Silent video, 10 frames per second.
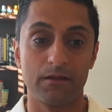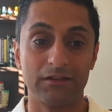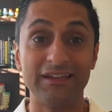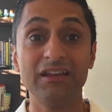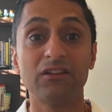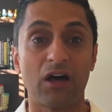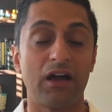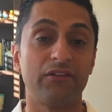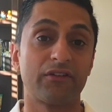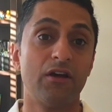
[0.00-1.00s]

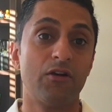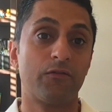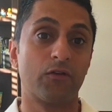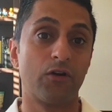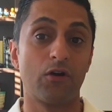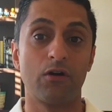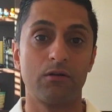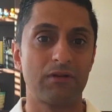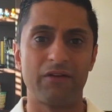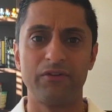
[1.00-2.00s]
legalized
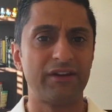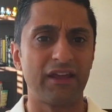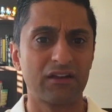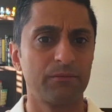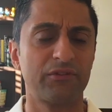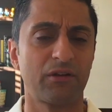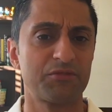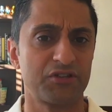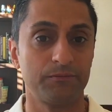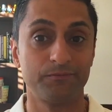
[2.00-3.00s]
for everyday
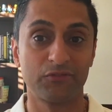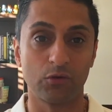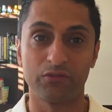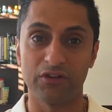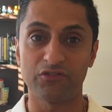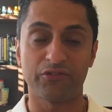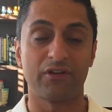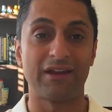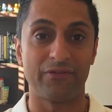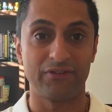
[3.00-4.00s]
consumption. So it's
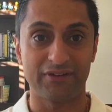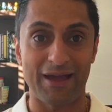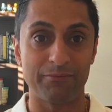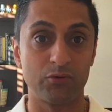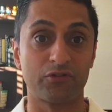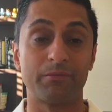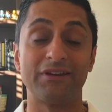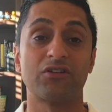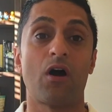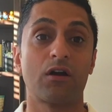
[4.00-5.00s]
interesting now, these taboos are
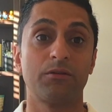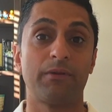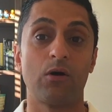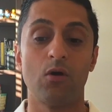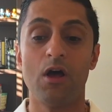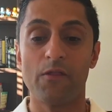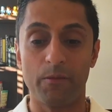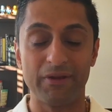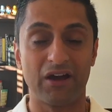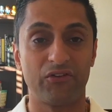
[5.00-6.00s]
being talked about,
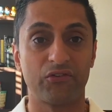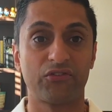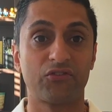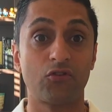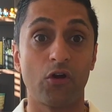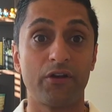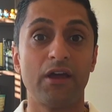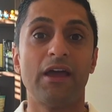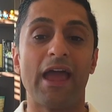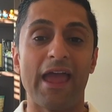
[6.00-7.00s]
they're being understood,
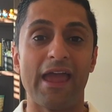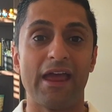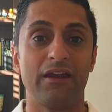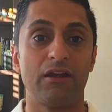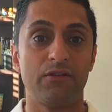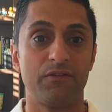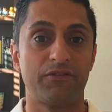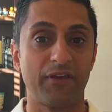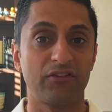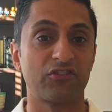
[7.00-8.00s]
and
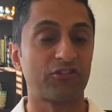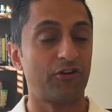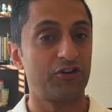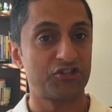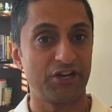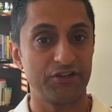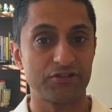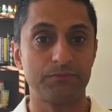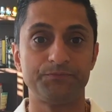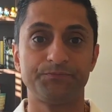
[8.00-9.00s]
things are starting to change.